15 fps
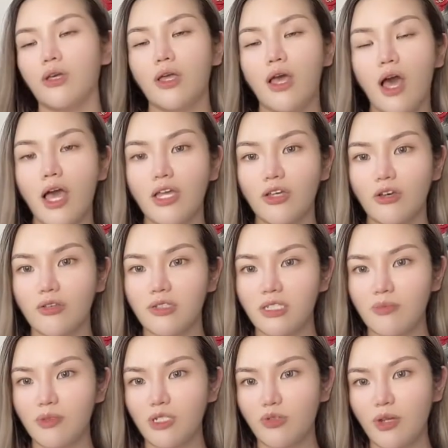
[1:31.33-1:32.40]
Icon's
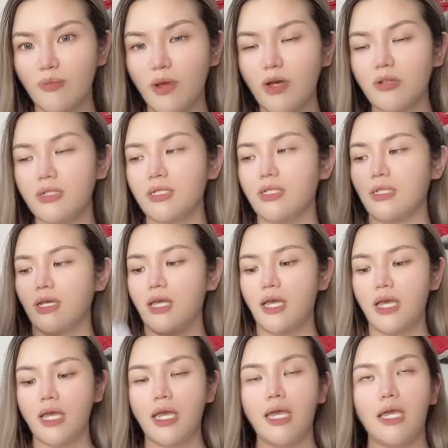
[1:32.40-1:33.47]
mystery box.
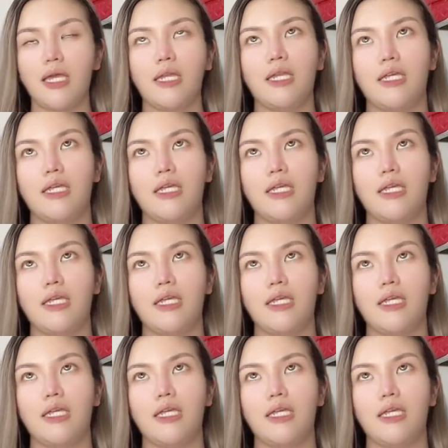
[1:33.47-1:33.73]
It